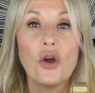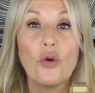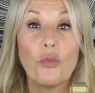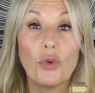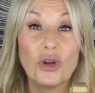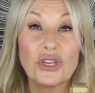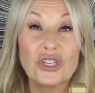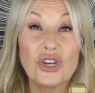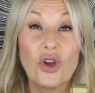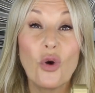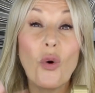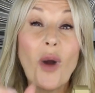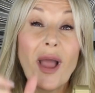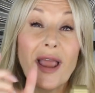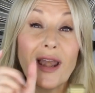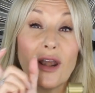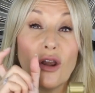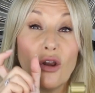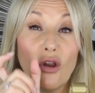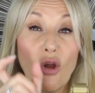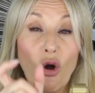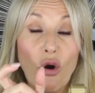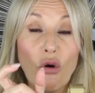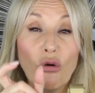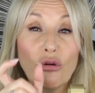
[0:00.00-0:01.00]
which are quite
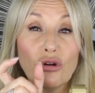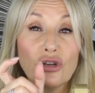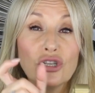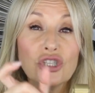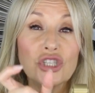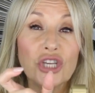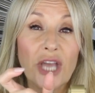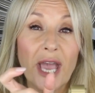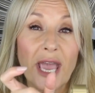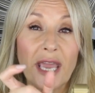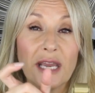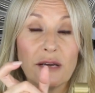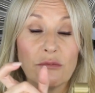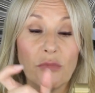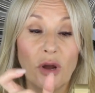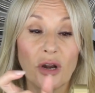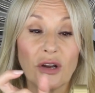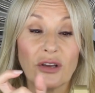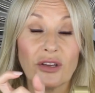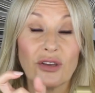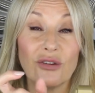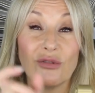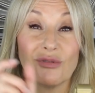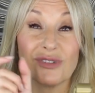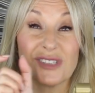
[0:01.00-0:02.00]
long chain
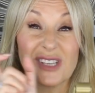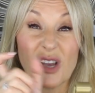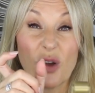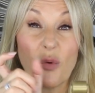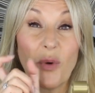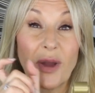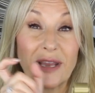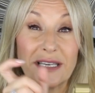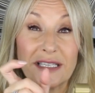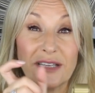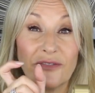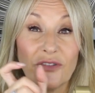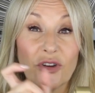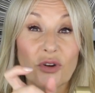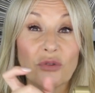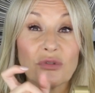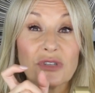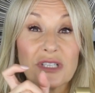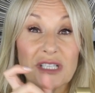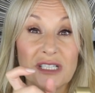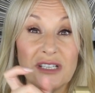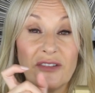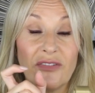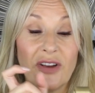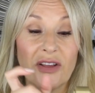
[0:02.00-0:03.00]
molecules and quite difficult
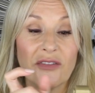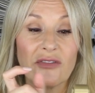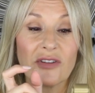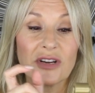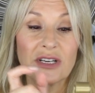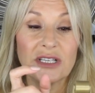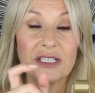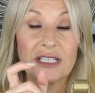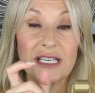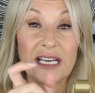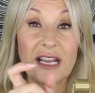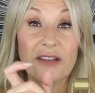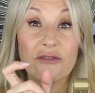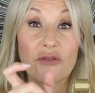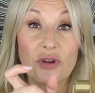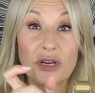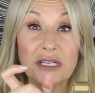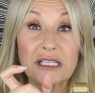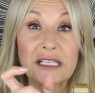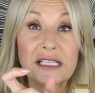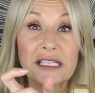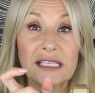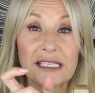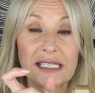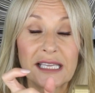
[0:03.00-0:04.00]
to deliver
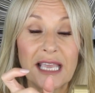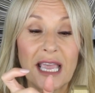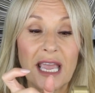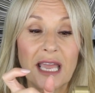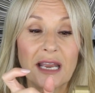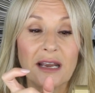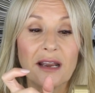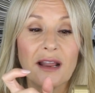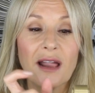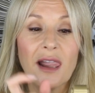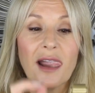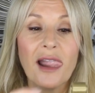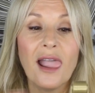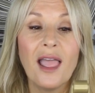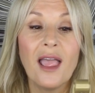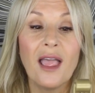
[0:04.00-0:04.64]
into the skin.